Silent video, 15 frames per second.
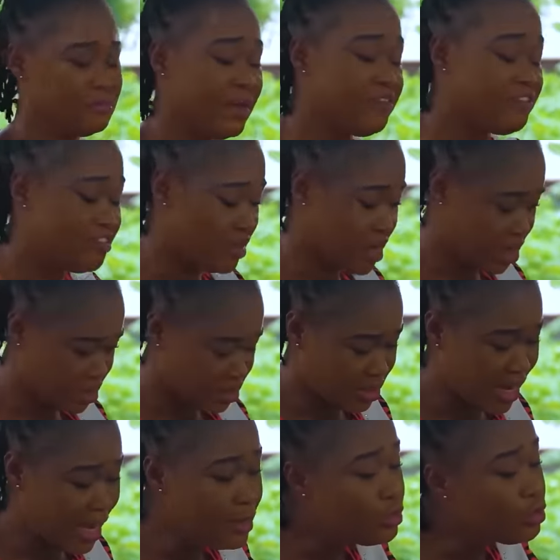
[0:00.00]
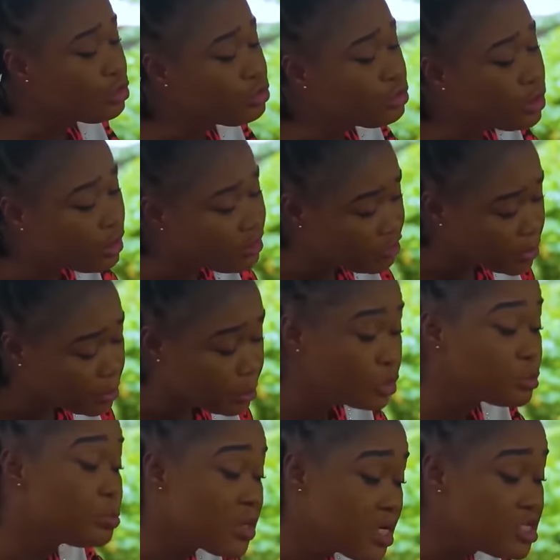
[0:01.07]
My friend, I know you love him,
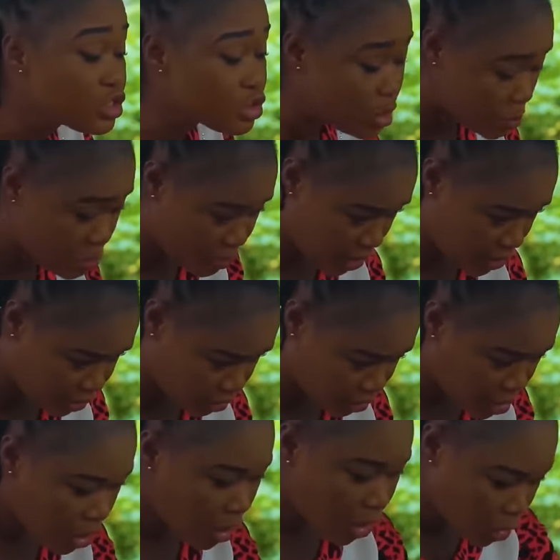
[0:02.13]
but please stop crying.